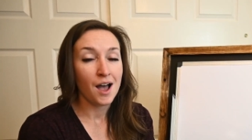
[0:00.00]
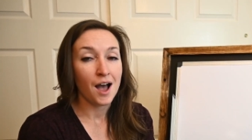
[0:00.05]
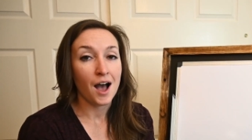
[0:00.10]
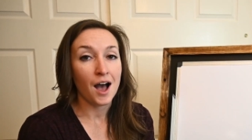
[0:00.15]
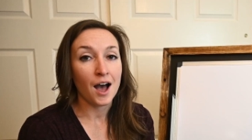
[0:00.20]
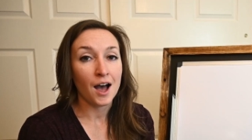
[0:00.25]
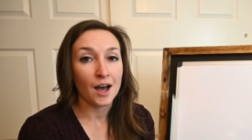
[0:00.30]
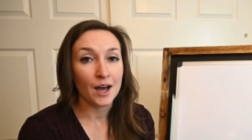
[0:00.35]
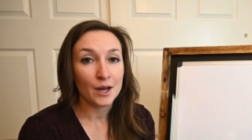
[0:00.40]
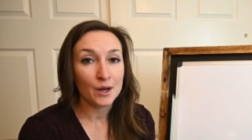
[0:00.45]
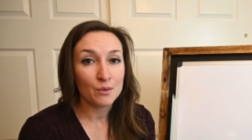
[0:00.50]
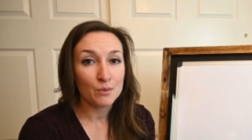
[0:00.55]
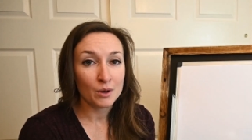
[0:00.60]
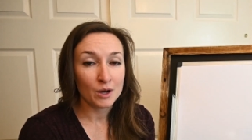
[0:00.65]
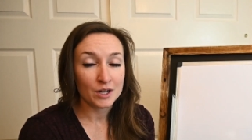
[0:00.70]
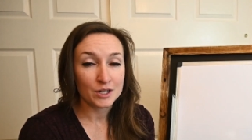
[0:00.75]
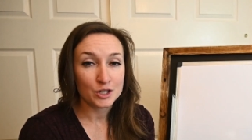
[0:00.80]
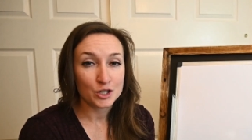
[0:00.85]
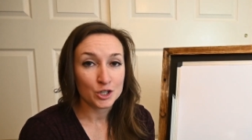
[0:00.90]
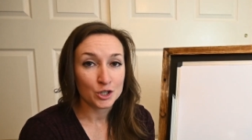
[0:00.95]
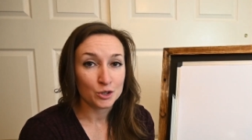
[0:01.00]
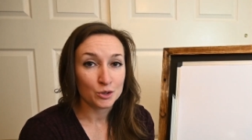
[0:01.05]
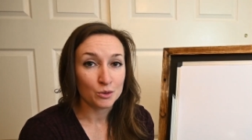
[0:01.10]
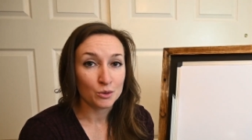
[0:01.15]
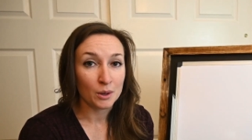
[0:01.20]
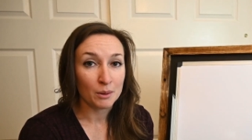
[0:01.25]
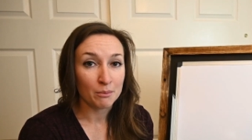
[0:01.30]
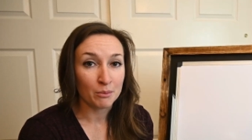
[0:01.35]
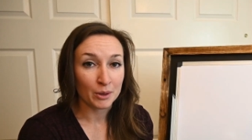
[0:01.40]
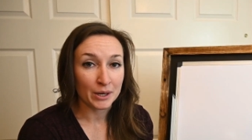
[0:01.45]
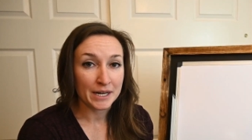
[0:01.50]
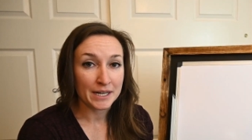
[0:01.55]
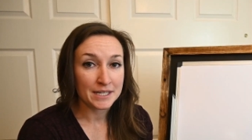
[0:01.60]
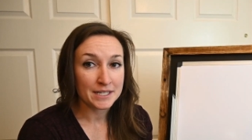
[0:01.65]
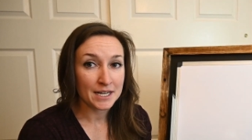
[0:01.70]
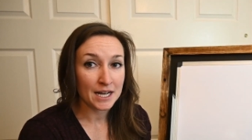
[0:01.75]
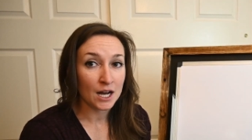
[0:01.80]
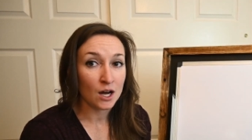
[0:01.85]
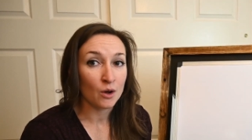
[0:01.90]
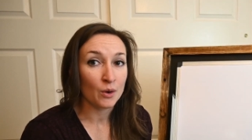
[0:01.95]
I want to break
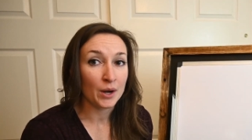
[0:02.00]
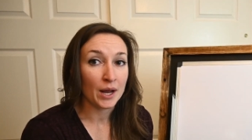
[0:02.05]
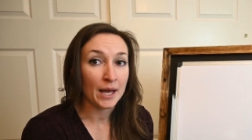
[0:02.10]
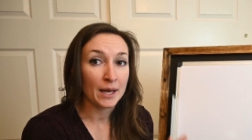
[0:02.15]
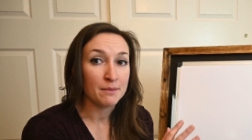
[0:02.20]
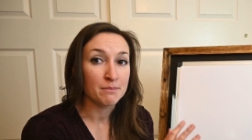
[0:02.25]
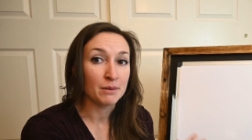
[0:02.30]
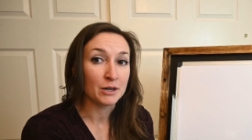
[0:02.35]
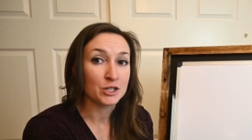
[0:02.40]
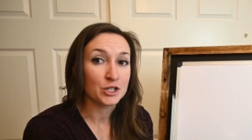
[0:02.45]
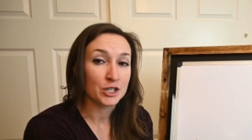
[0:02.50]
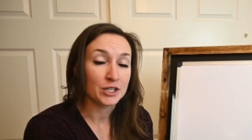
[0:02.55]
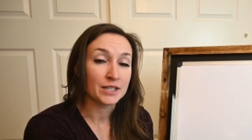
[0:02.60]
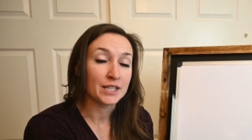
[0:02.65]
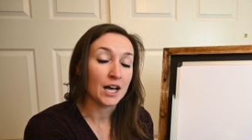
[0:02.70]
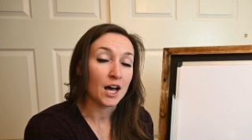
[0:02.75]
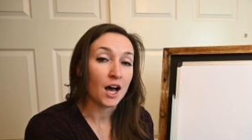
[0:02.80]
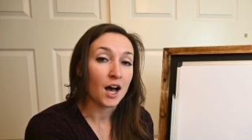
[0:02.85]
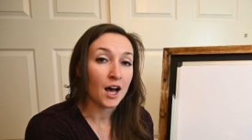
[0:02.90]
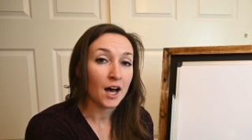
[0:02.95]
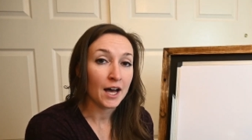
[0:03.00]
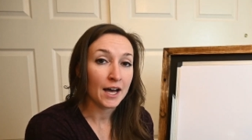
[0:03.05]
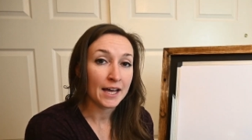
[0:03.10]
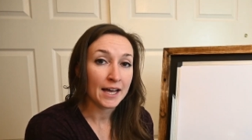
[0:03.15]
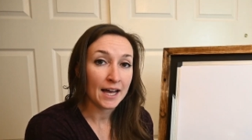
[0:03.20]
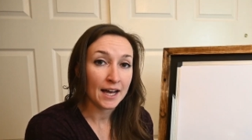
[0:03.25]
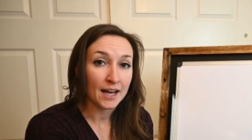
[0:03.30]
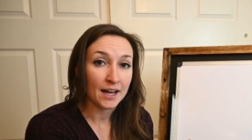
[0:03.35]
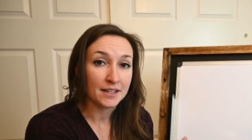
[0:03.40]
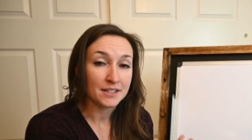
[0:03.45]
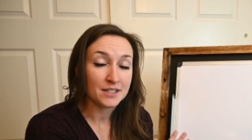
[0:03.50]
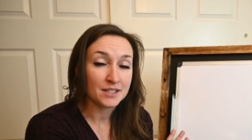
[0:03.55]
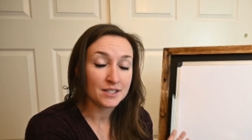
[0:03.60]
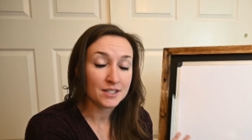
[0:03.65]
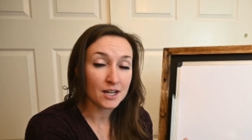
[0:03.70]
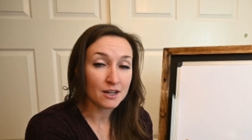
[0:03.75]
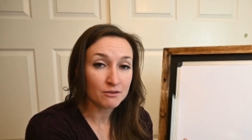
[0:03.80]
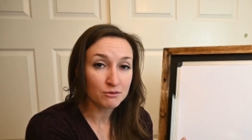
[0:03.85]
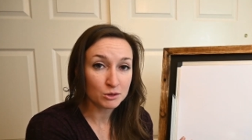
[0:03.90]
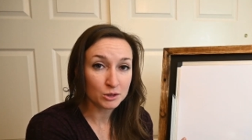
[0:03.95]
down a budget that I had
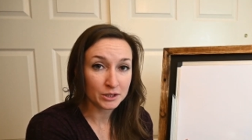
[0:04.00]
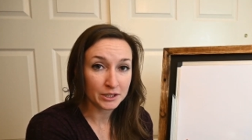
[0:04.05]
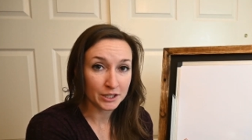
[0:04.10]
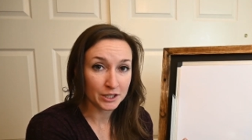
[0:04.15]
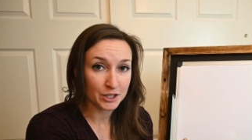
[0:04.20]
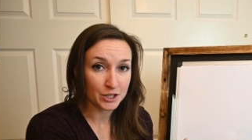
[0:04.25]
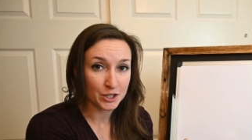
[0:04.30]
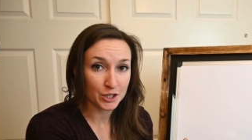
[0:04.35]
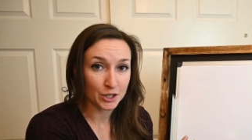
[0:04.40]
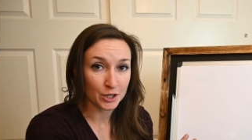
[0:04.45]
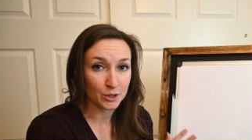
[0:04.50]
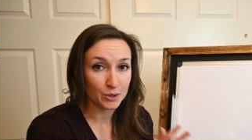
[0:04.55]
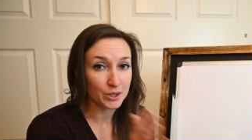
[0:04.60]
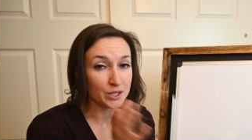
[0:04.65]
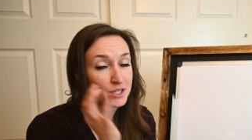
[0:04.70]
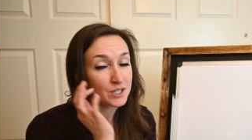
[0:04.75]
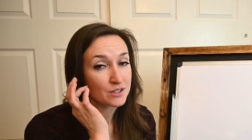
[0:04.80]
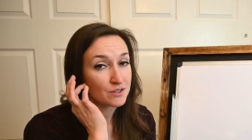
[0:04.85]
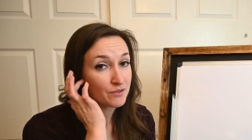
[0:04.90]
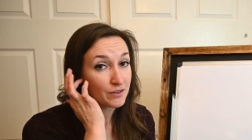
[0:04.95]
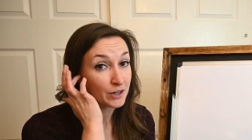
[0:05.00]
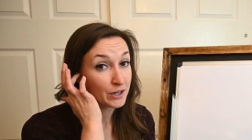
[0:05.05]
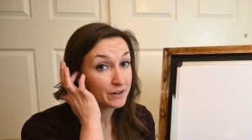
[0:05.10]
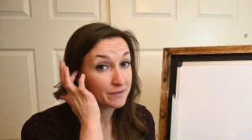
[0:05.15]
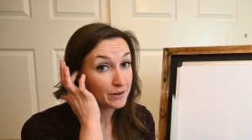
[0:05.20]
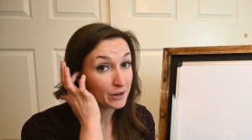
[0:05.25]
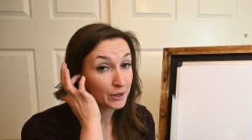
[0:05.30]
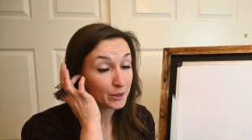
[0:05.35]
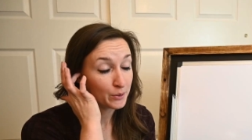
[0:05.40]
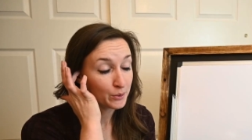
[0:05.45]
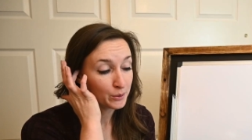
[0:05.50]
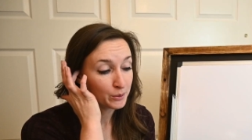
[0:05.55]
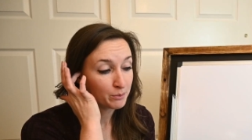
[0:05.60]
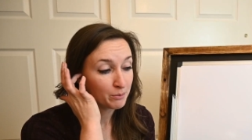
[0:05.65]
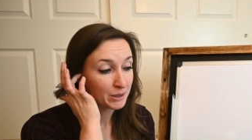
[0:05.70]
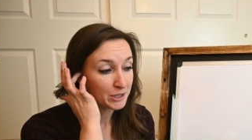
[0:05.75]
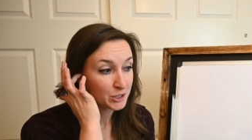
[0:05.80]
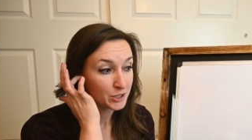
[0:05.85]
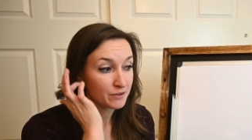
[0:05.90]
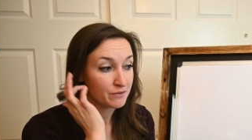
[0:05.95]
several years ago. This is a very, very old
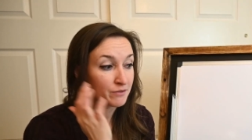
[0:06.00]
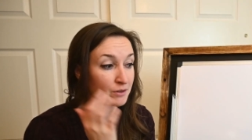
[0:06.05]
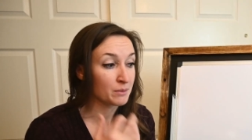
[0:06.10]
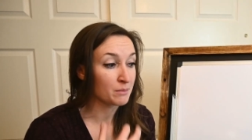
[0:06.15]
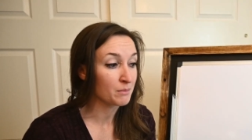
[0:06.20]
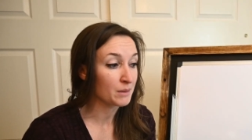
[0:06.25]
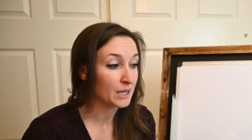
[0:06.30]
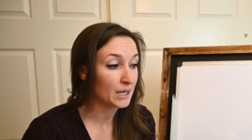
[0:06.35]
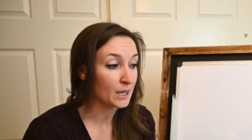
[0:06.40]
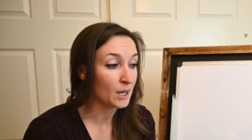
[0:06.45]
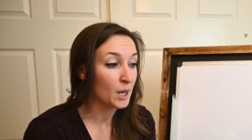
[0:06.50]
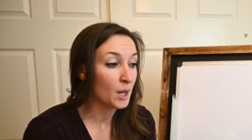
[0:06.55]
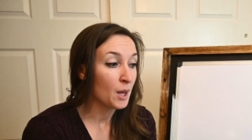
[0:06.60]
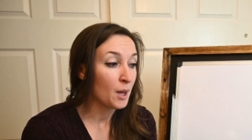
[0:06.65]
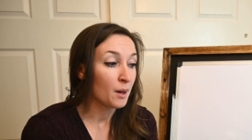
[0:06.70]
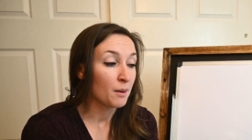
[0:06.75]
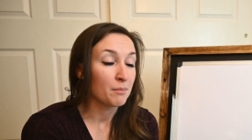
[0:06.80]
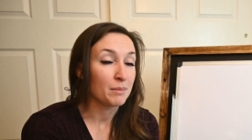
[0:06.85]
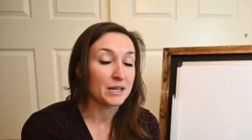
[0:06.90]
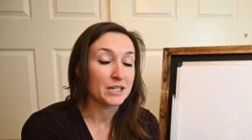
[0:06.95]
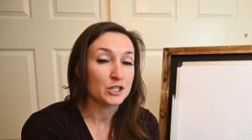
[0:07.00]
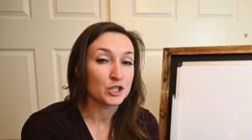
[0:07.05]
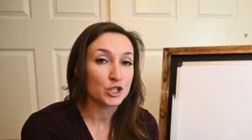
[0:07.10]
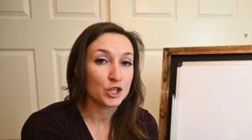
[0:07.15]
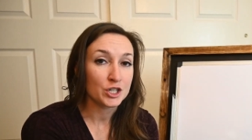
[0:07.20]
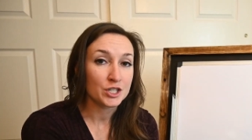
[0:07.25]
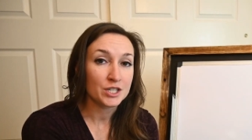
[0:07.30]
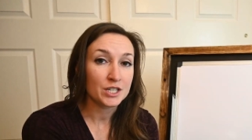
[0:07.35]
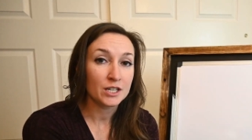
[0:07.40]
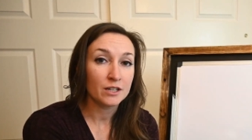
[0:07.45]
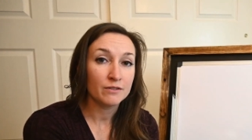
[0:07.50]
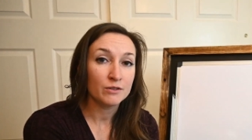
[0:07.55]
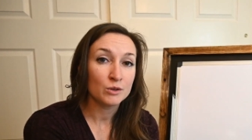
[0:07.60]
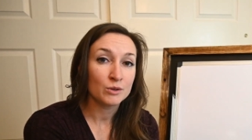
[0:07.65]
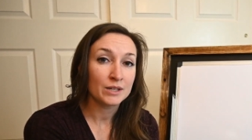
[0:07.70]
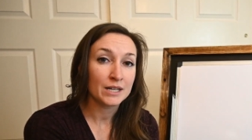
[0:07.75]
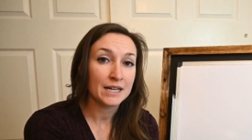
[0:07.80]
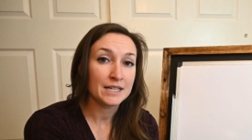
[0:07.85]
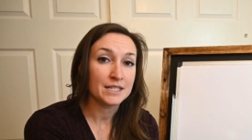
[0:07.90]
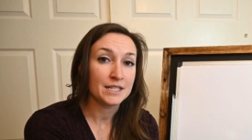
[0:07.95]
budget for me, but just to give you
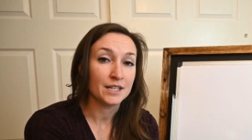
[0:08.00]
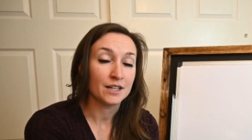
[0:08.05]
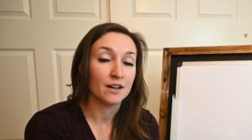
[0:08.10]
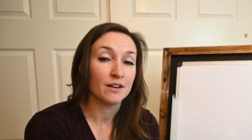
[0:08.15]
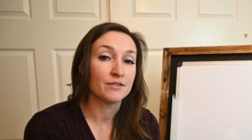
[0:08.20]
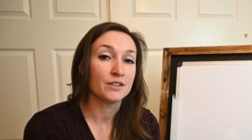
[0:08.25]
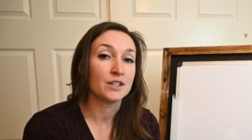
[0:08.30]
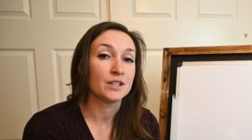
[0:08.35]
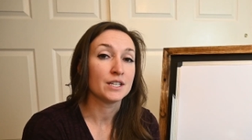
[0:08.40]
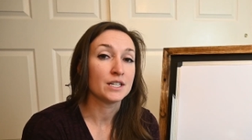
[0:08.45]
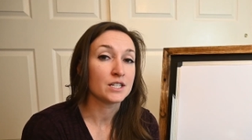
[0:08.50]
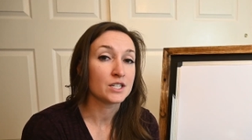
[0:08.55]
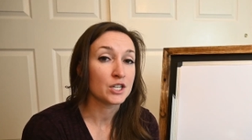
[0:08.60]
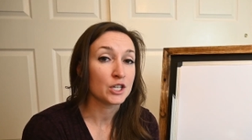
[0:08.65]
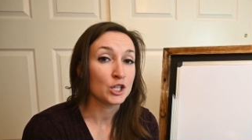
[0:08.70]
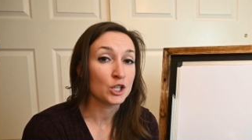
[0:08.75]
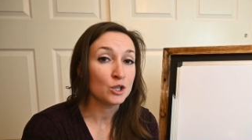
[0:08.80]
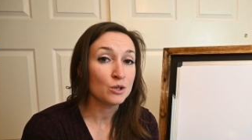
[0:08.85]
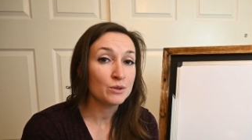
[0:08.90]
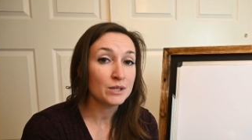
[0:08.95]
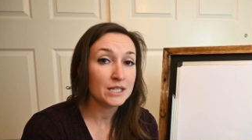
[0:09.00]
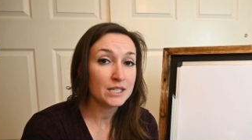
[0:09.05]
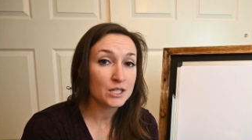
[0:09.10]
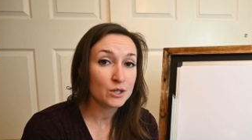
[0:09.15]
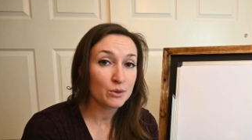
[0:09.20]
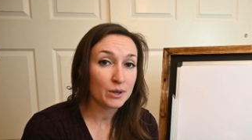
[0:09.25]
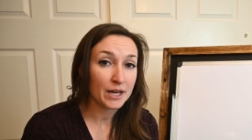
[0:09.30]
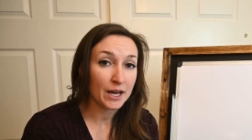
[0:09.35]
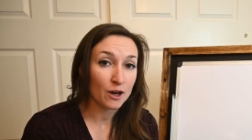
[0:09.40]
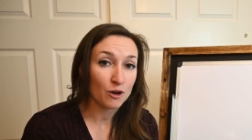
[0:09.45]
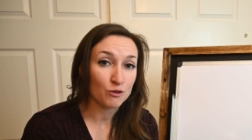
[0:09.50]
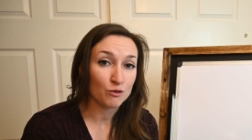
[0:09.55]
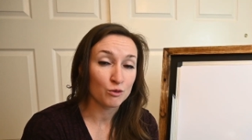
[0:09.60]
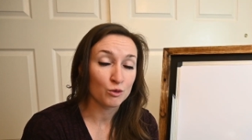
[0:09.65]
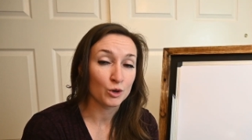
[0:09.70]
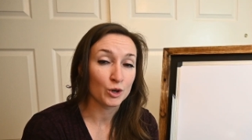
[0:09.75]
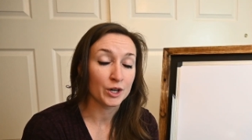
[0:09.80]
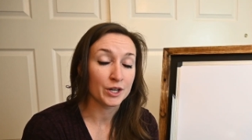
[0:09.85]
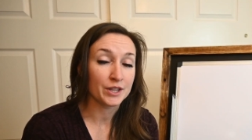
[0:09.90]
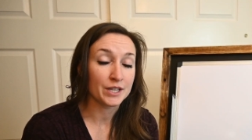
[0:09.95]
an idea of the things that you need to account
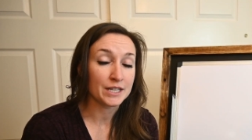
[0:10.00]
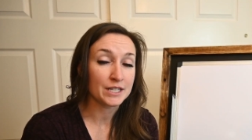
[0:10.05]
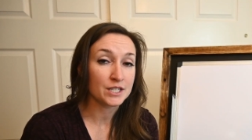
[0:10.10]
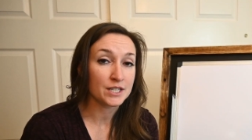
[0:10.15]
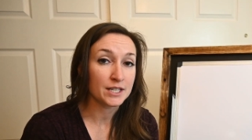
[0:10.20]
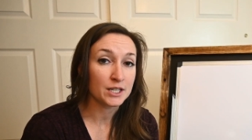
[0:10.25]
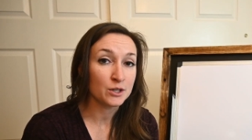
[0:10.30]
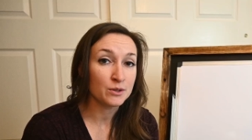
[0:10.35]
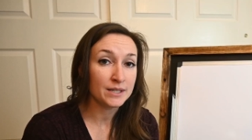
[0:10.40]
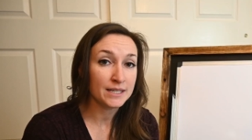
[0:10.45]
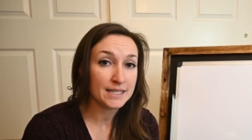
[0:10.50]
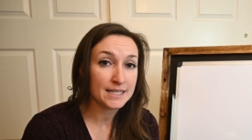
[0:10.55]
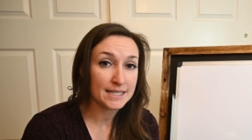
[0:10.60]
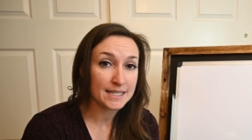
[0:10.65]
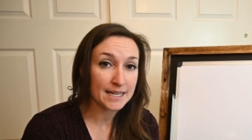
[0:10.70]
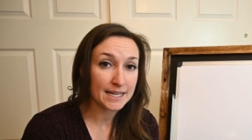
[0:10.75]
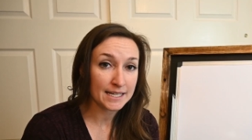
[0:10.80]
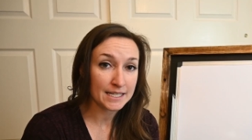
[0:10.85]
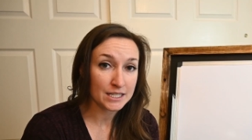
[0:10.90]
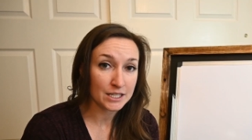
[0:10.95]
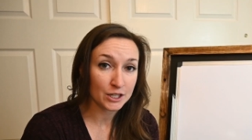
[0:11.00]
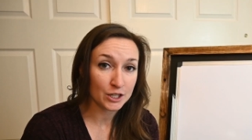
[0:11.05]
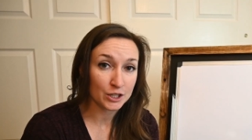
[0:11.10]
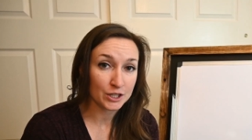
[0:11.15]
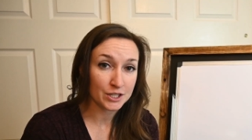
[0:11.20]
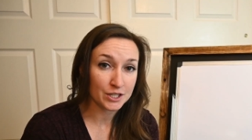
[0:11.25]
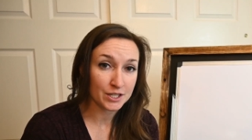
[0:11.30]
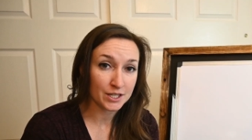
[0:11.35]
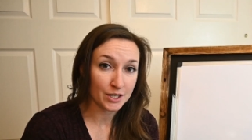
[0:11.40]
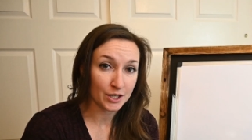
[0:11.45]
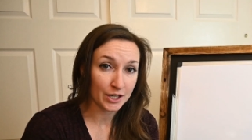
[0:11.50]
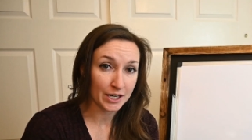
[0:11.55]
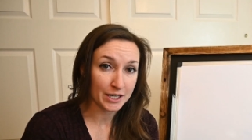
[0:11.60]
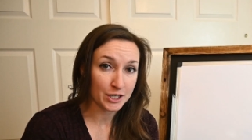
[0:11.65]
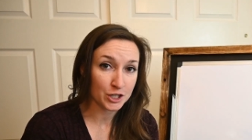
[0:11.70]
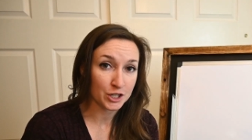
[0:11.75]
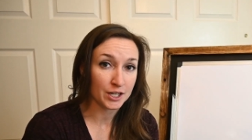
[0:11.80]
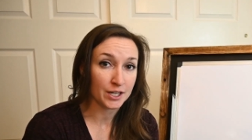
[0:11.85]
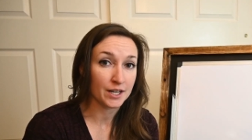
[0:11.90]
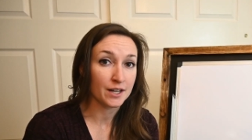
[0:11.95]
for, things that you need to take into
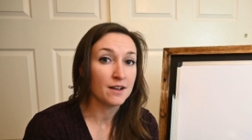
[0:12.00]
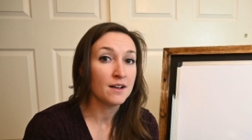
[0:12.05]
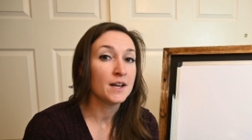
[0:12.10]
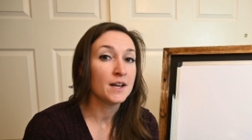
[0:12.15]
consideration,